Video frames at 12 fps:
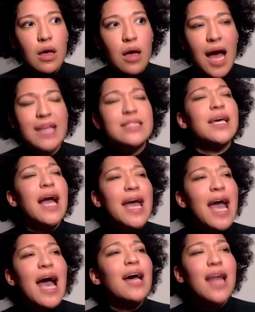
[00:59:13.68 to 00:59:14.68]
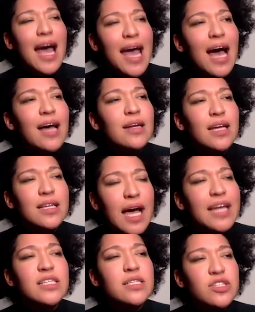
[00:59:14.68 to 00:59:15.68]
it's like I had, I had, I
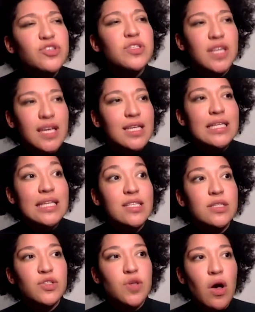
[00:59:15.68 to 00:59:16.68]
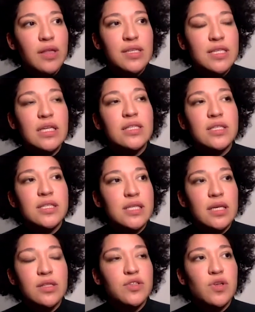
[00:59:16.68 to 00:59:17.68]
didn't just need, need to song, need to
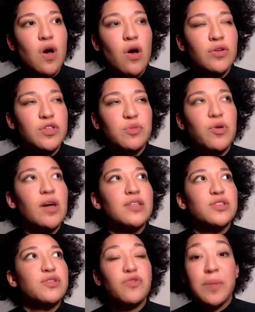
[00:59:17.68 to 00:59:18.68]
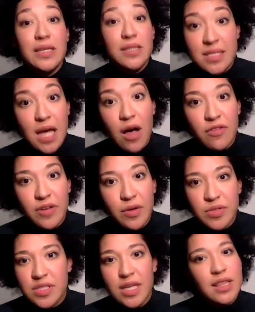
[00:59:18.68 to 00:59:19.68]
sing the song to process for myself. I
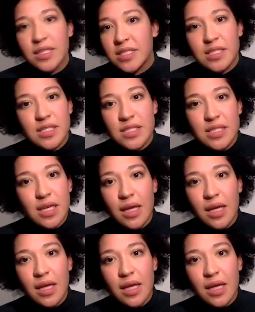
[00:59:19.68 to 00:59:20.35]
was like, this is,